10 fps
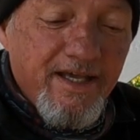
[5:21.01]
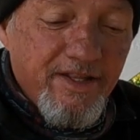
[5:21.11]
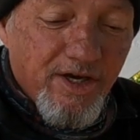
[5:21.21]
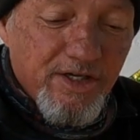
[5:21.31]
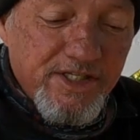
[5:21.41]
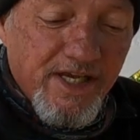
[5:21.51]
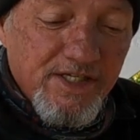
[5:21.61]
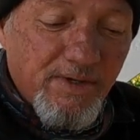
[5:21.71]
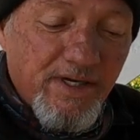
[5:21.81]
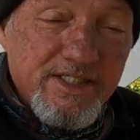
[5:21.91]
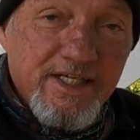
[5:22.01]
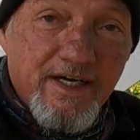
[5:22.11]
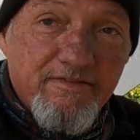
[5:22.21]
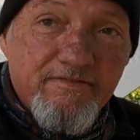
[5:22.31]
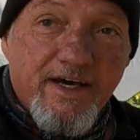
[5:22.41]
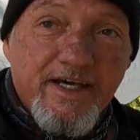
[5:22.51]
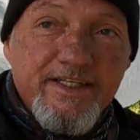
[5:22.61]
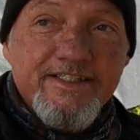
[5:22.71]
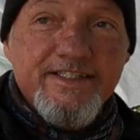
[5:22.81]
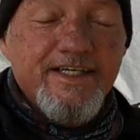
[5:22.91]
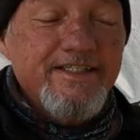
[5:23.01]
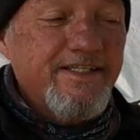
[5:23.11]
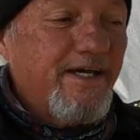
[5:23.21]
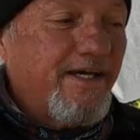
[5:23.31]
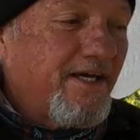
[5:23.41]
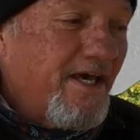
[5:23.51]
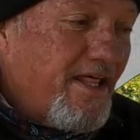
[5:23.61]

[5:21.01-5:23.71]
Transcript: in those days when I was kind of flying these things, they